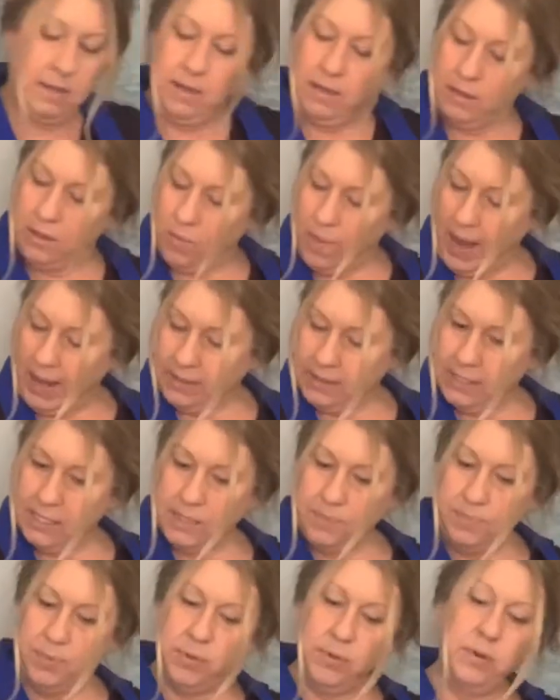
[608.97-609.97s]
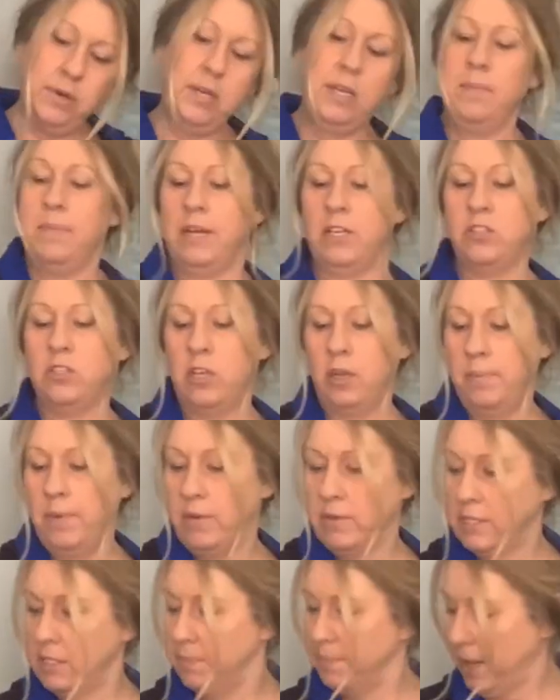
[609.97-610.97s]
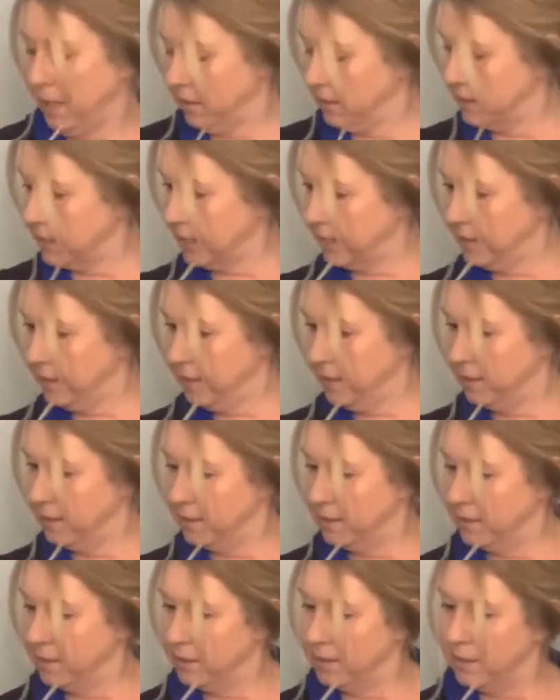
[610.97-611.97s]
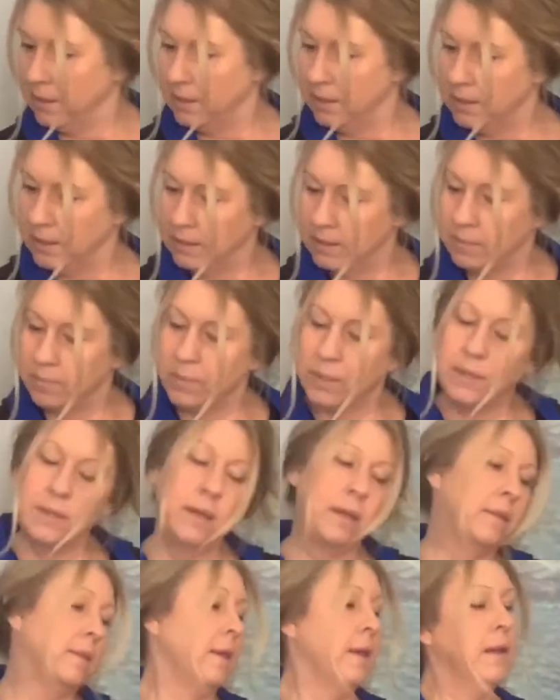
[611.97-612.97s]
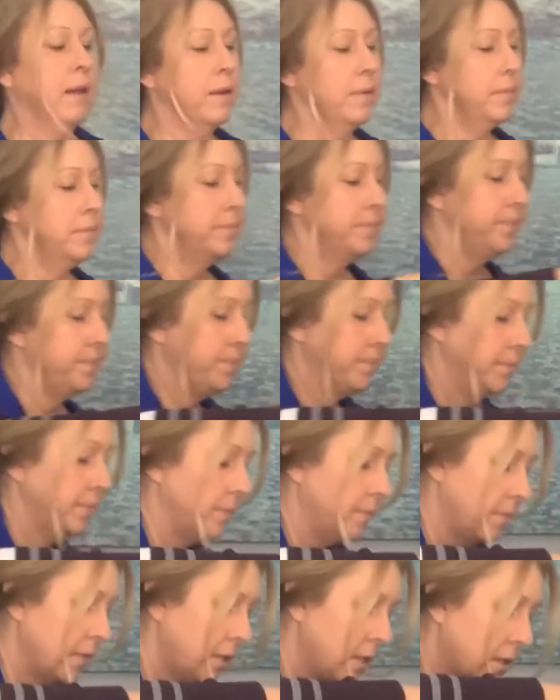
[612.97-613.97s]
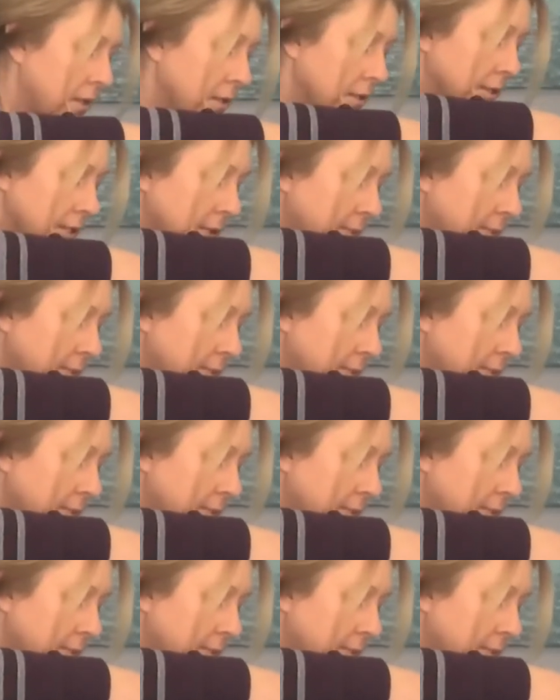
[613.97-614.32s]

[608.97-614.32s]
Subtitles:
the wax is pretty much almost melted. There. Let's see